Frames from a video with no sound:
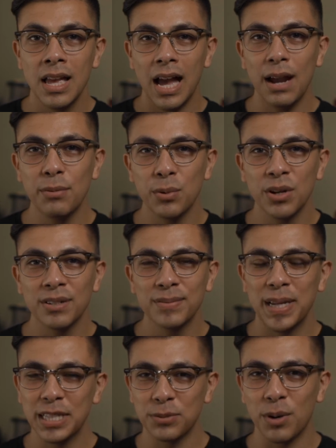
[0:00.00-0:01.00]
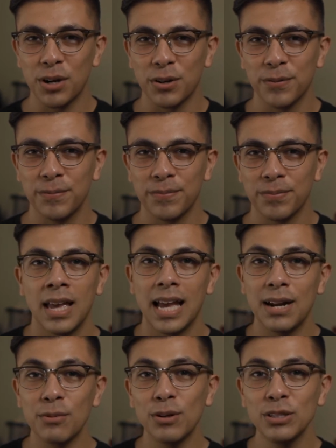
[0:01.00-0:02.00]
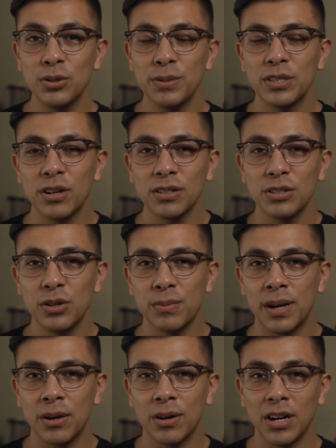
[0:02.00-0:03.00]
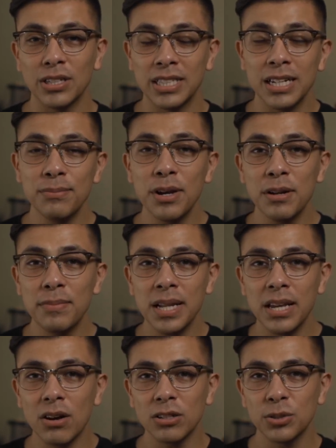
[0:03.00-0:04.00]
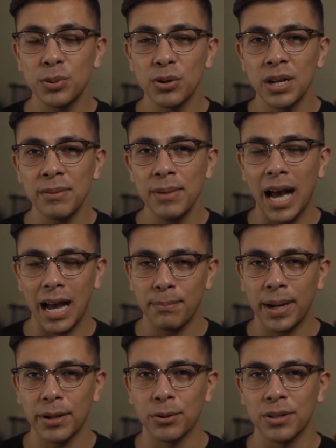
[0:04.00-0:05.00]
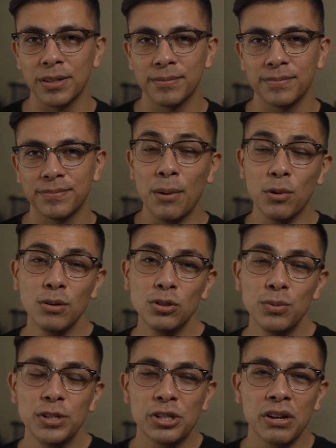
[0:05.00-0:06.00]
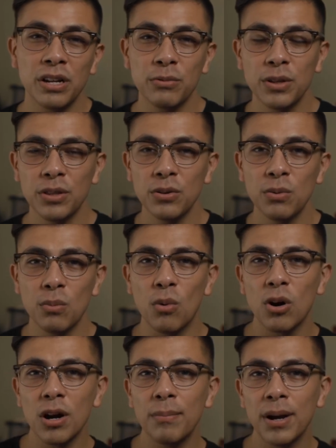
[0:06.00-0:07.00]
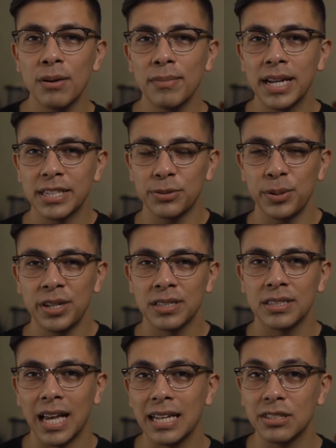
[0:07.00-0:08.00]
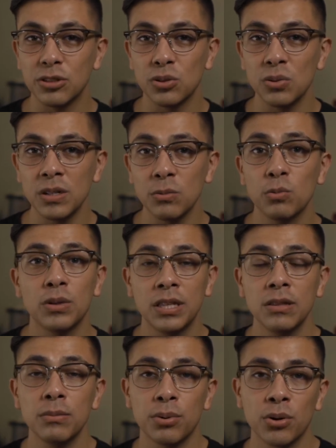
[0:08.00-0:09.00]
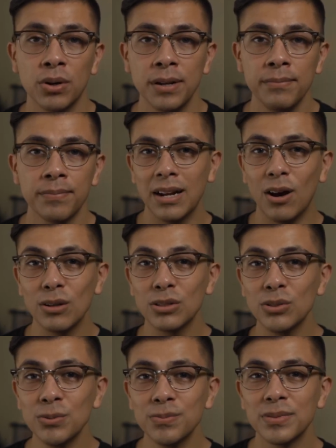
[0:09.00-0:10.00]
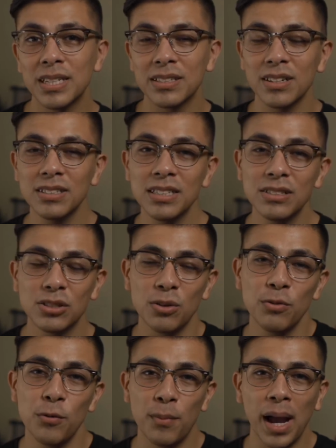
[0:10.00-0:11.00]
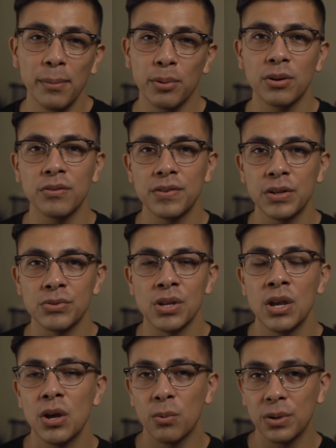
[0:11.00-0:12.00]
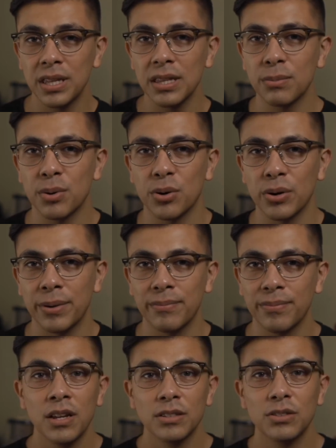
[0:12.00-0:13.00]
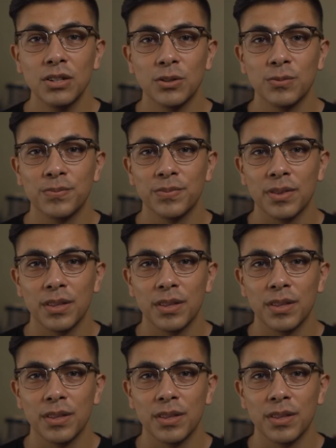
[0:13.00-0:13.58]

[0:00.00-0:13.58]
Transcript: Hi everyone, it's Marco, and I'm going to be talking to you about our Cinema and Media Arts program at Biola. I'm going to be sharing with you more about my experience as a student within the program and also discussing some of my point of views within the program. So,